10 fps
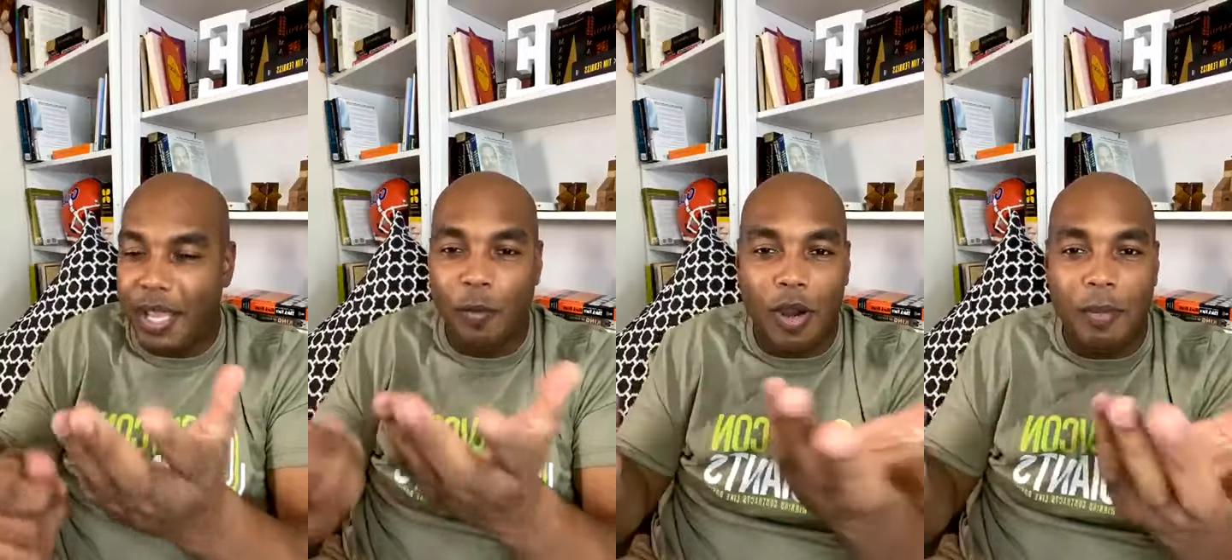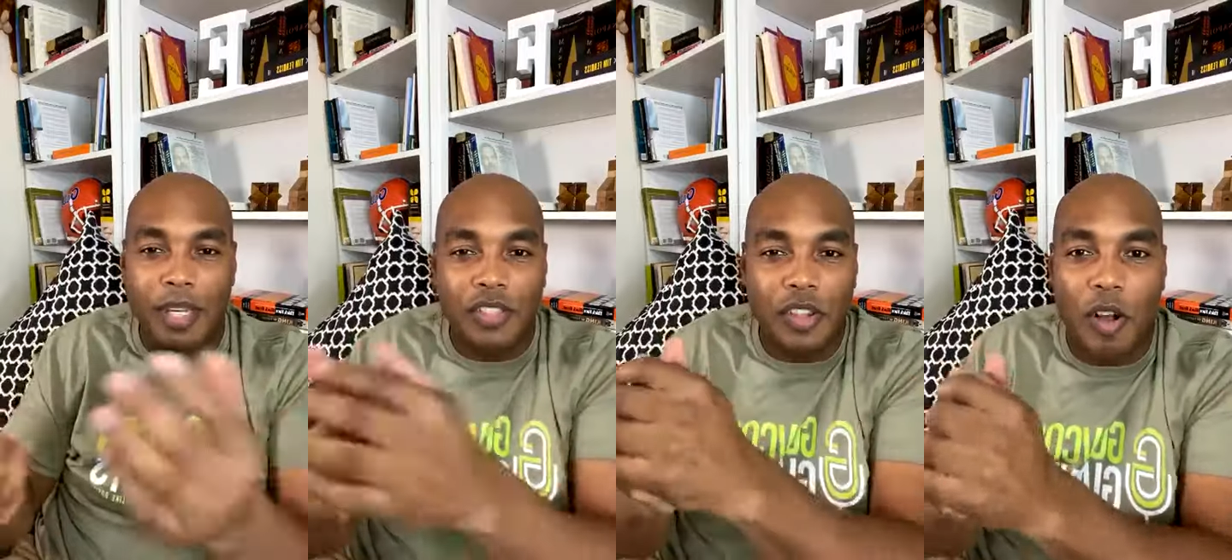where I'm going to
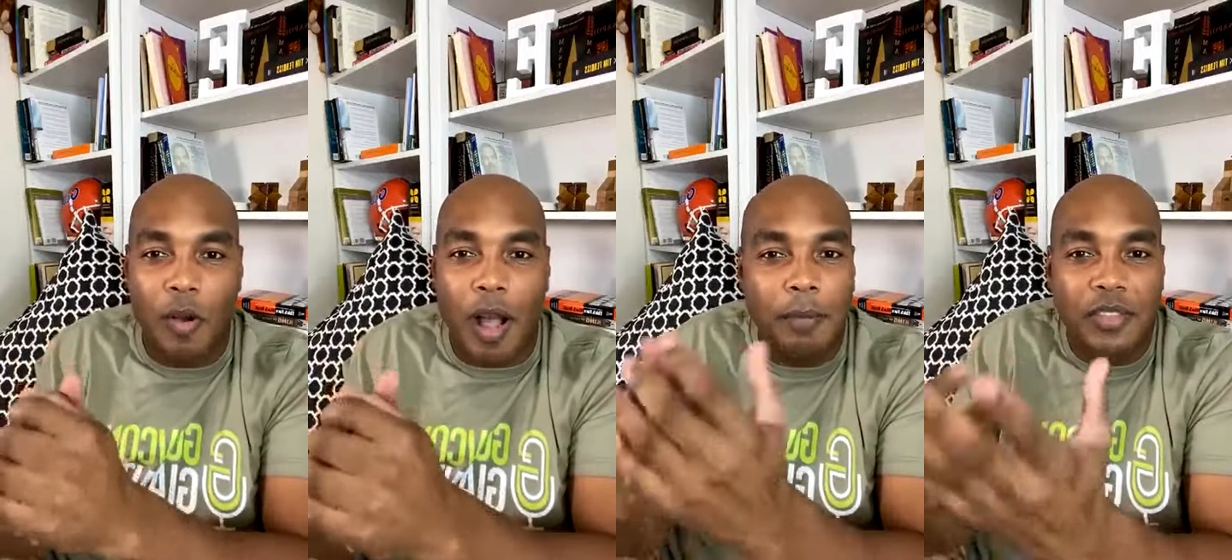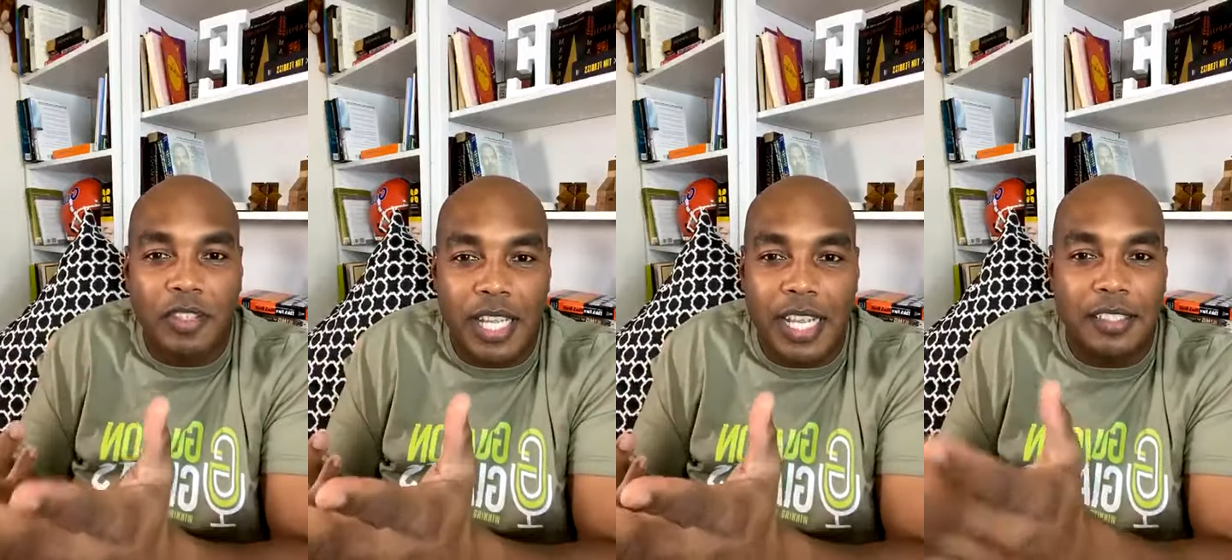show? I'm
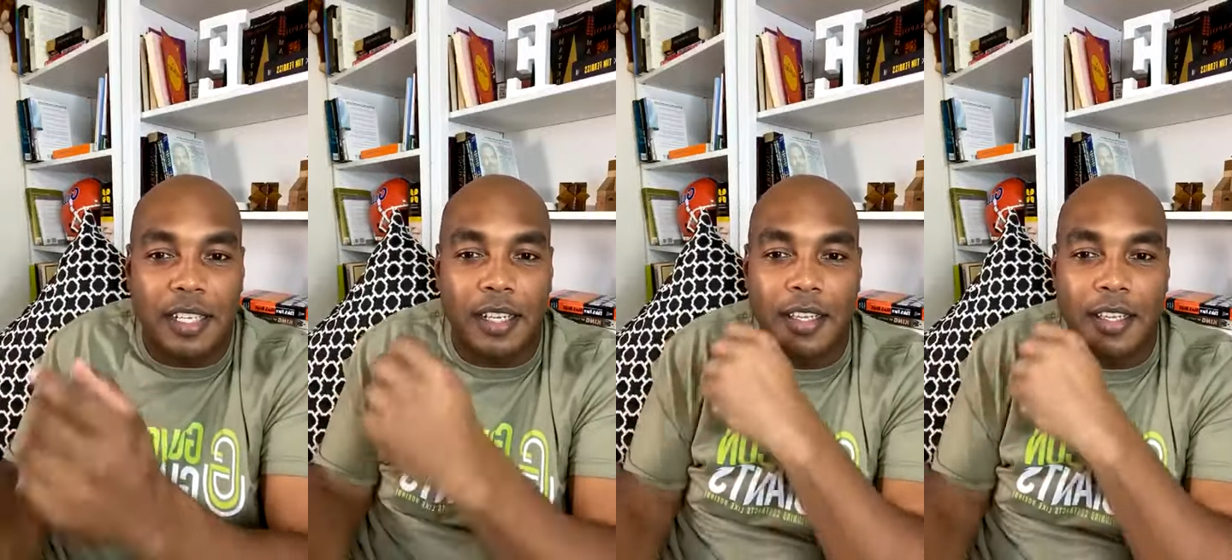strategic.